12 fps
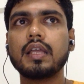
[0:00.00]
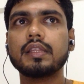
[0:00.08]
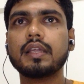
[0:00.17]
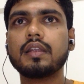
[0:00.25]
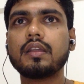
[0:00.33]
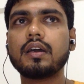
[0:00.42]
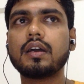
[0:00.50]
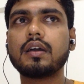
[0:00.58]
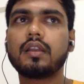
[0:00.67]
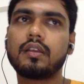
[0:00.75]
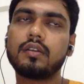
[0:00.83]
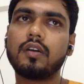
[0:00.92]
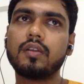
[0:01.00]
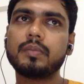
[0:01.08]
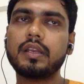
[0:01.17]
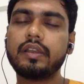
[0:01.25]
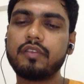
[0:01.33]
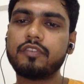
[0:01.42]
that are
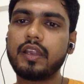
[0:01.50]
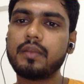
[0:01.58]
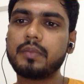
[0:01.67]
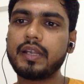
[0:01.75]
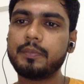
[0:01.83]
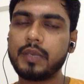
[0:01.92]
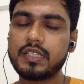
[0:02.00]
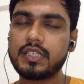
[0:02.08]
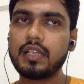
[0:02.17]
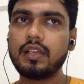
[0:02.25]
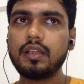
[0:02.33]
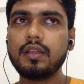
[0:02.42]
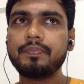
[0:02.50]
normally defined by Basel.